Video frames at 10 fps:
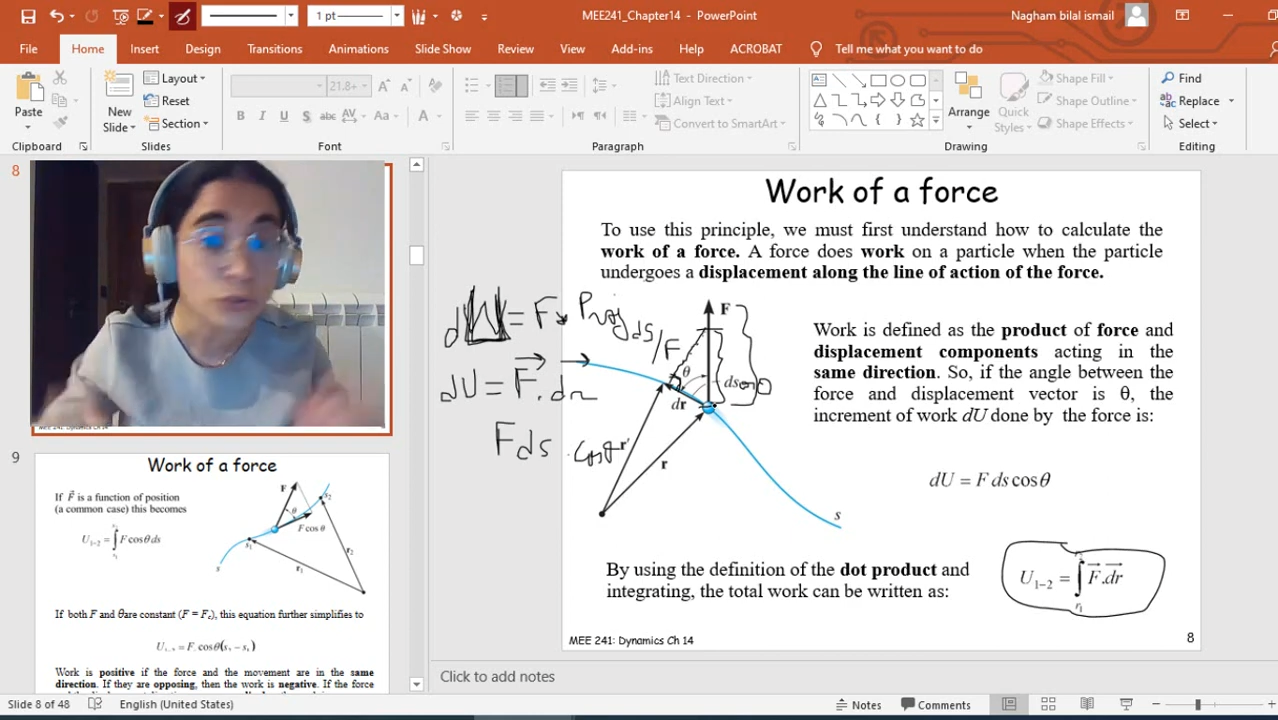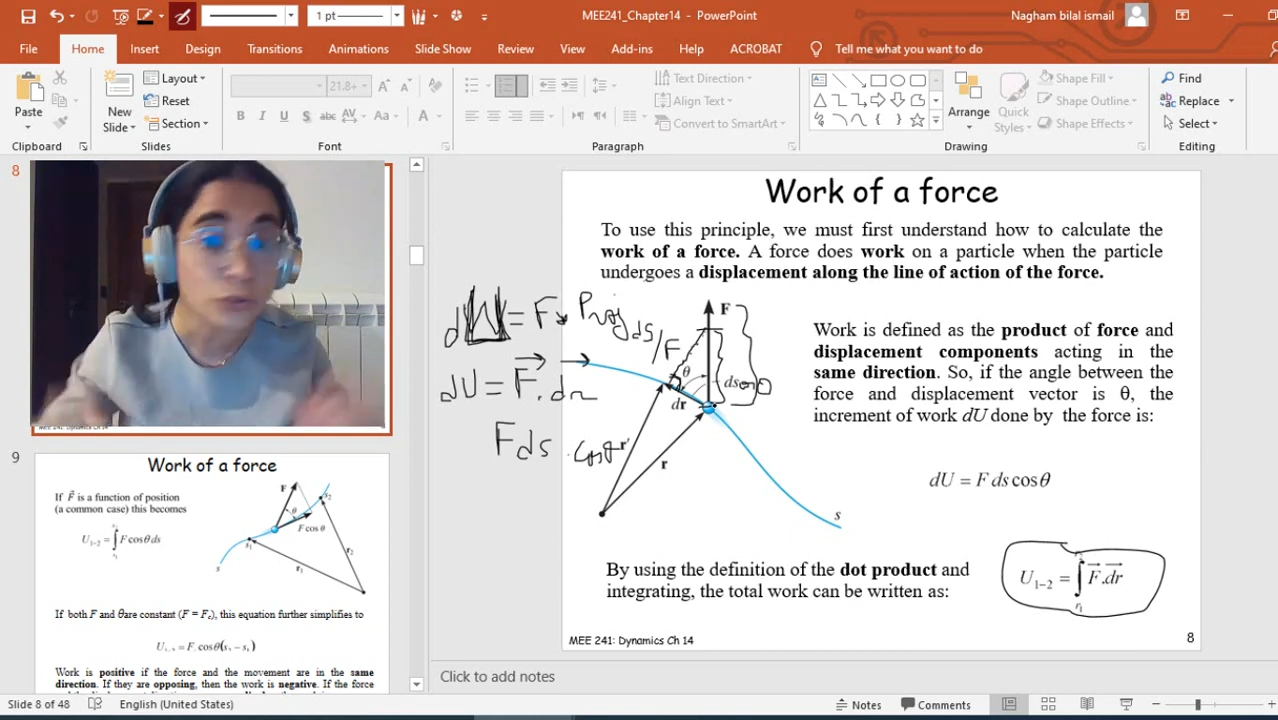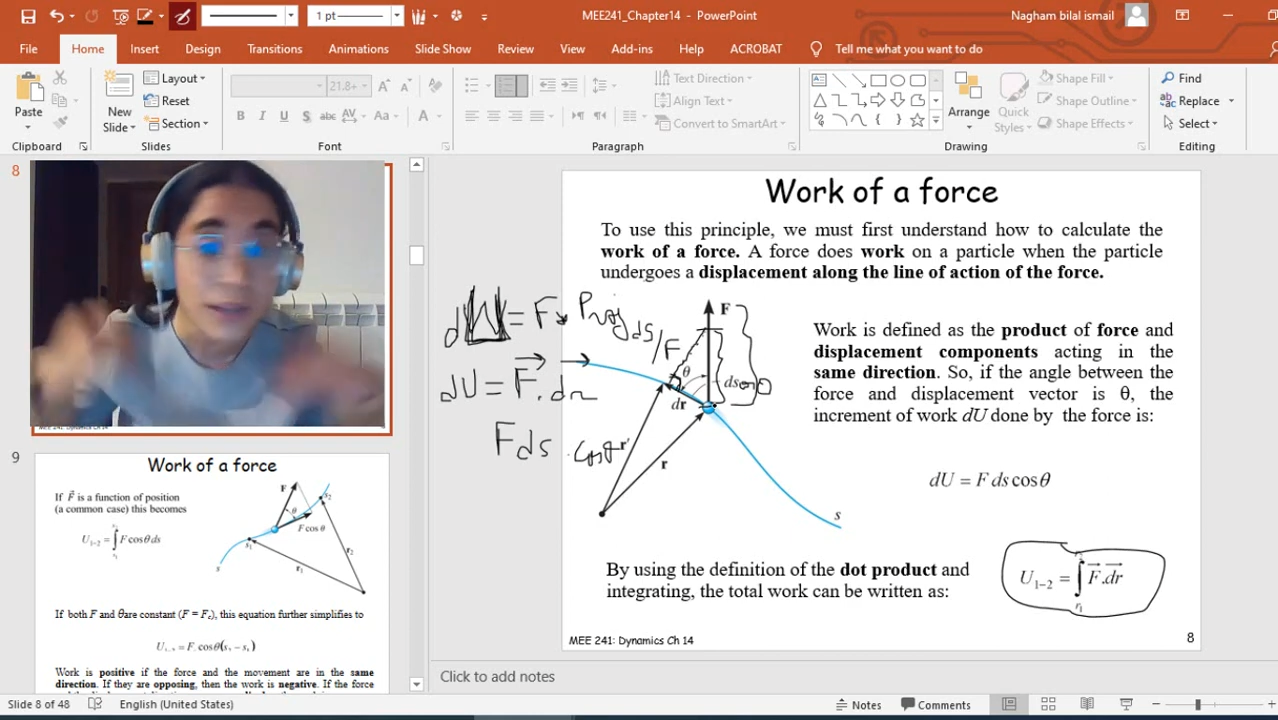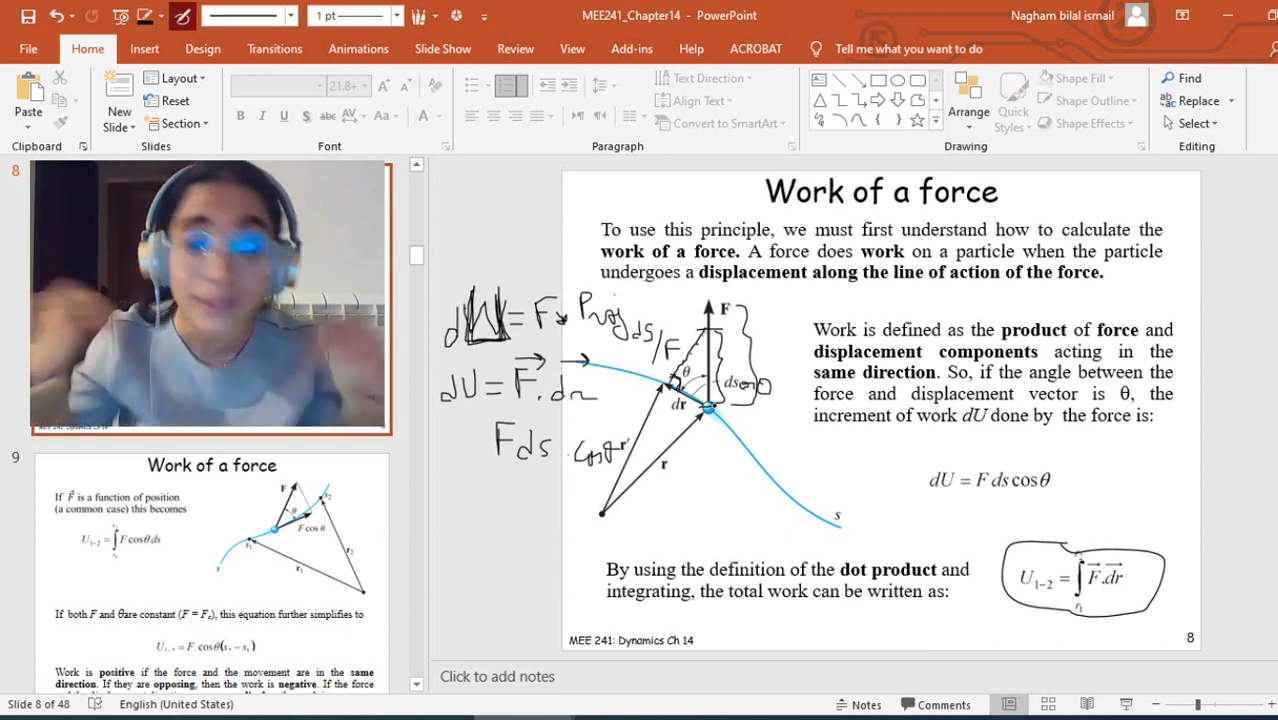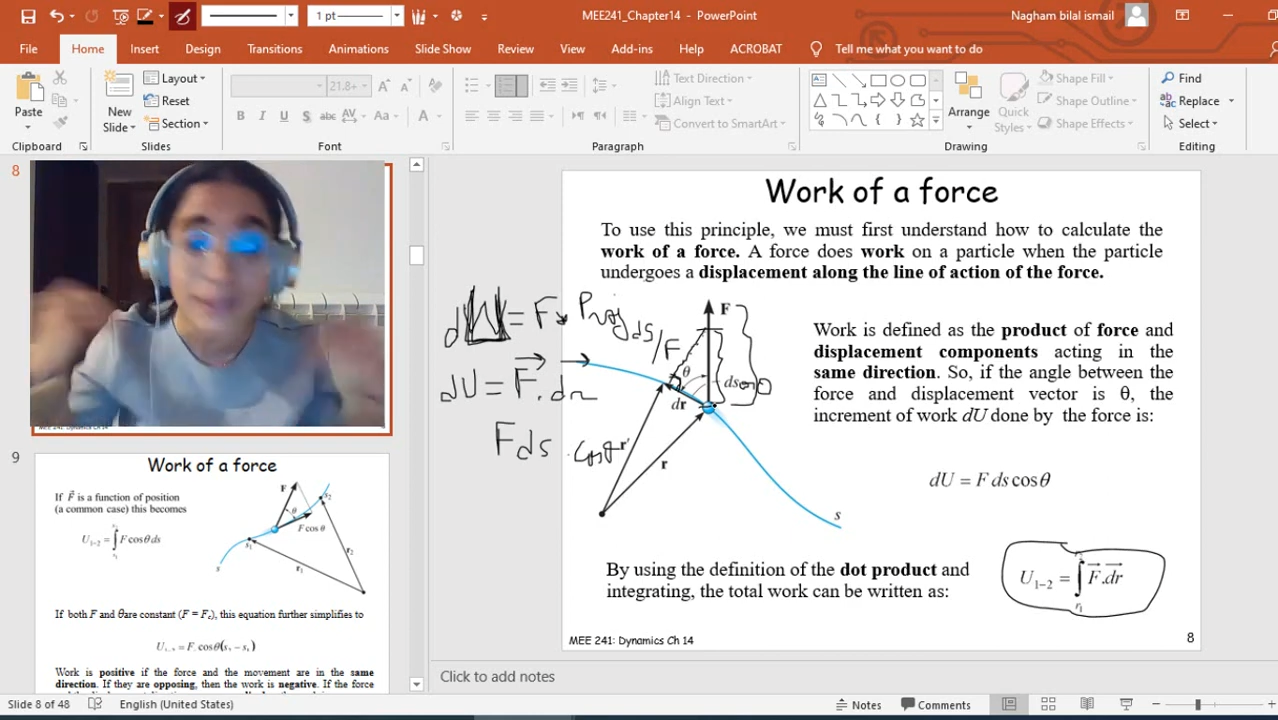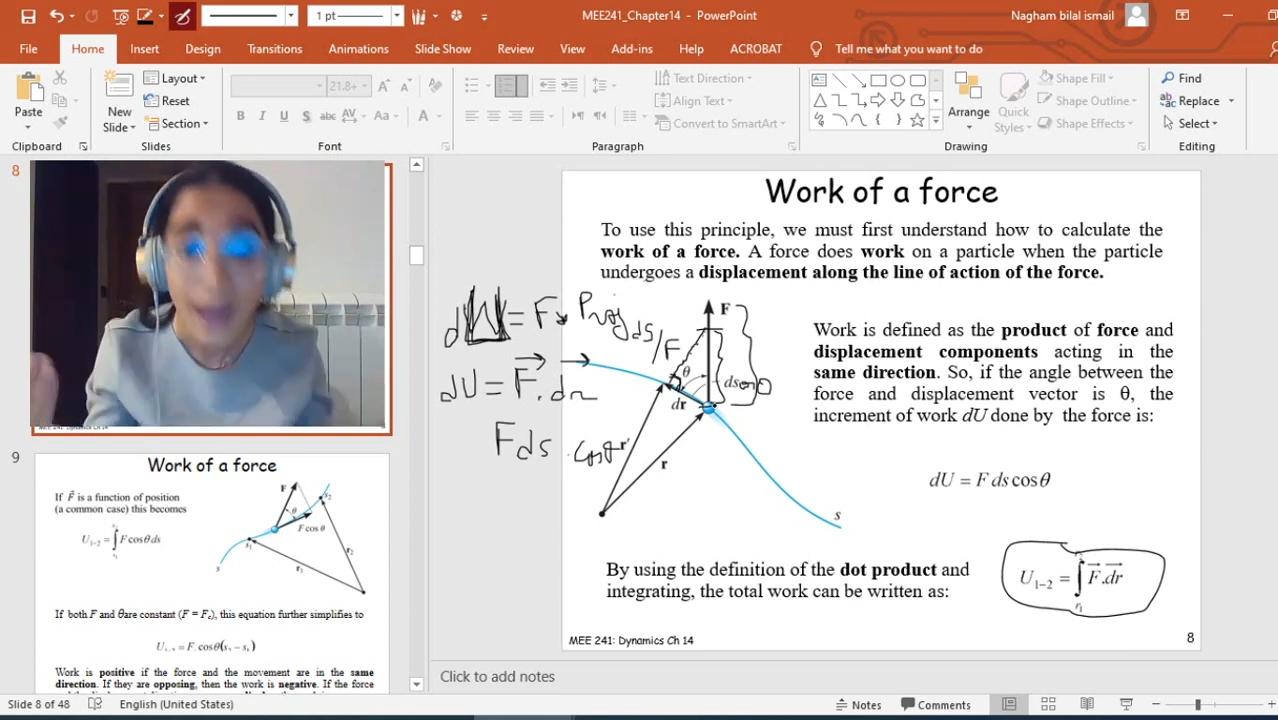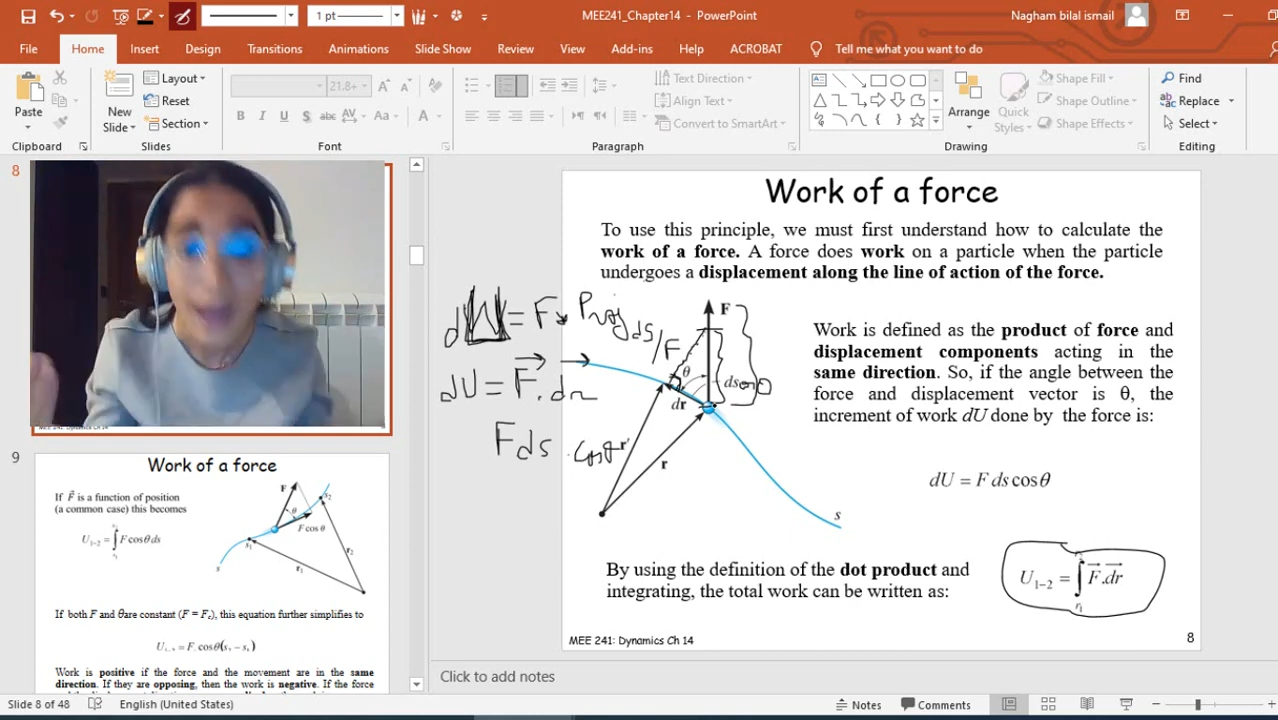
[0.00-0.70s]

it will